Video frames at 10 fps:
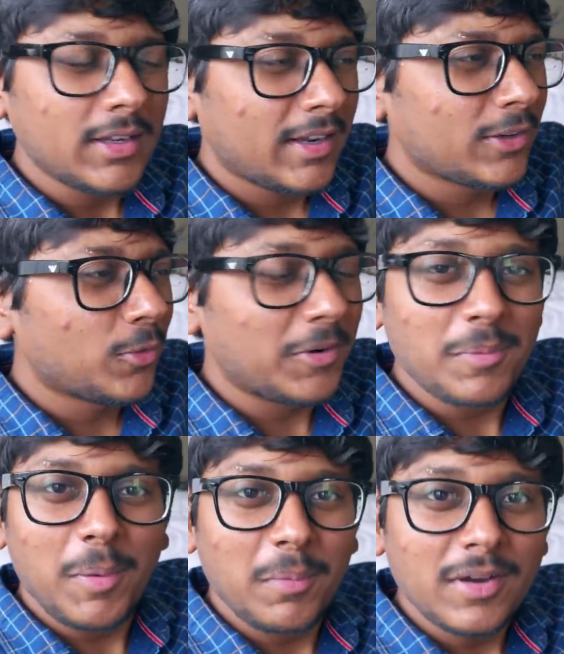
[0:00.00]
I don't
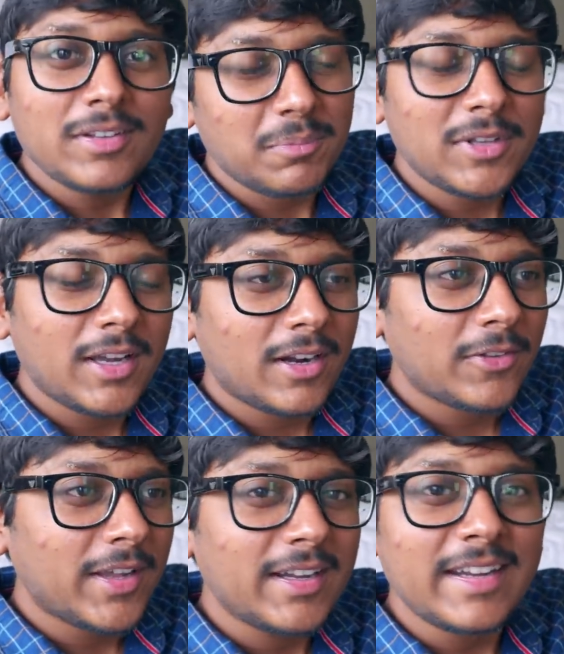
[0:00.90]
remember, something
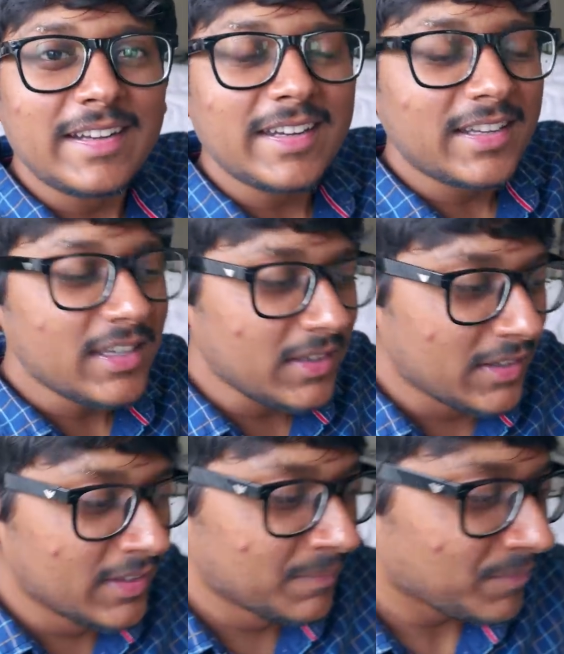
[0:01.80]
around that NTD,
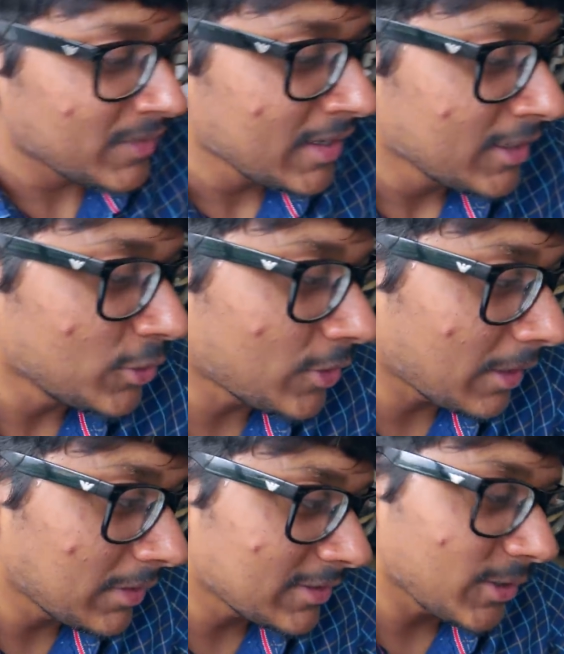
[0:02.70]
New
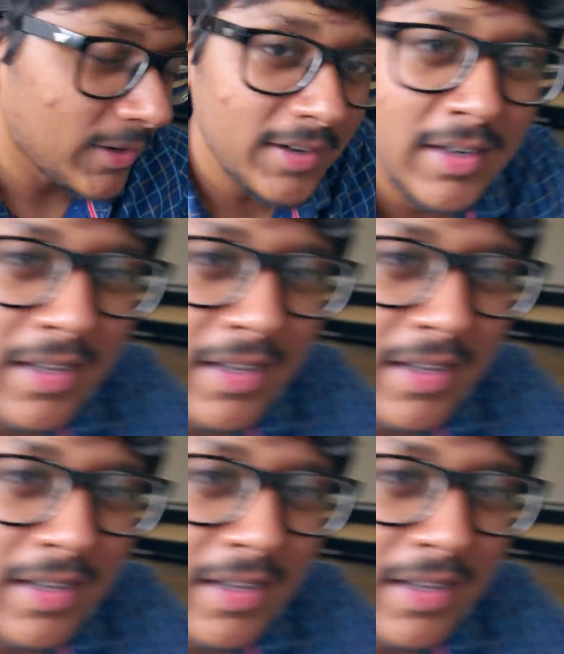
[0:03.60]
Taiwanese dollar.